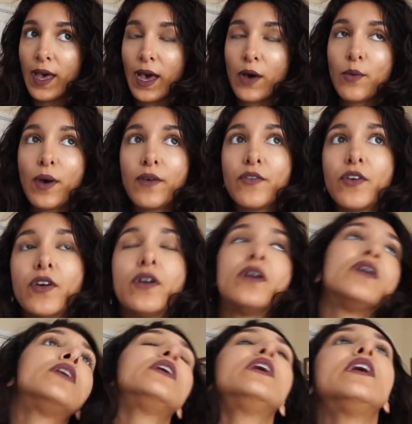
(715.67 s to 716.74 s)
However,
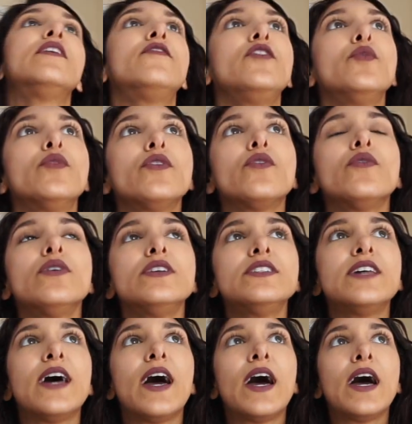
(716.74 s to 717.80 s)
if you are going
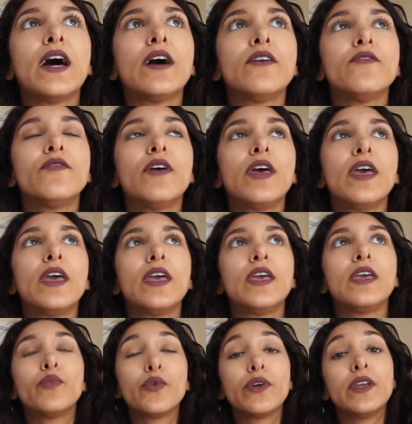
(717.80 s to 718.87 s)
to have
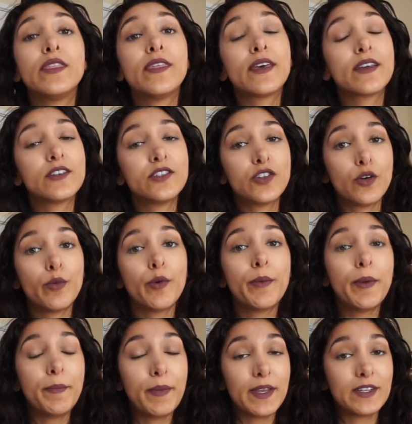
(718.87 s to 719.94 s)
a breed like a
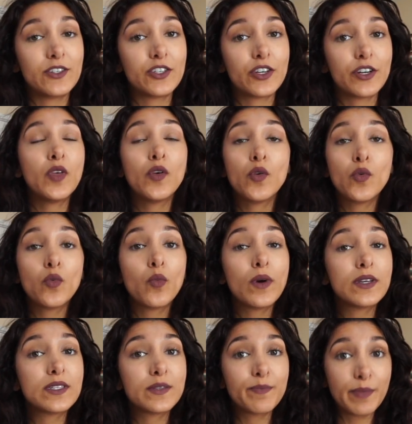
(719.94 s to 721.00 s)
Doberman Pinscher who
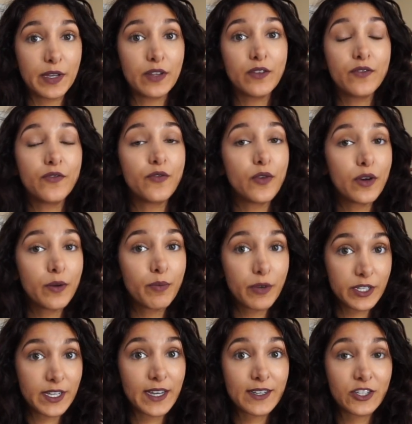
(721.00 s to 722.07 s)
was built for
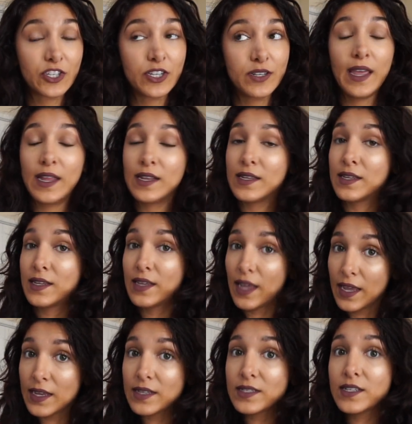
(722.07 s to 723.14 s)
protection and
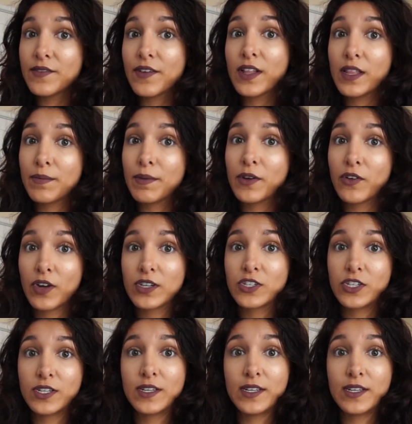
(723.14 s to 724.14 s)
can develop aggression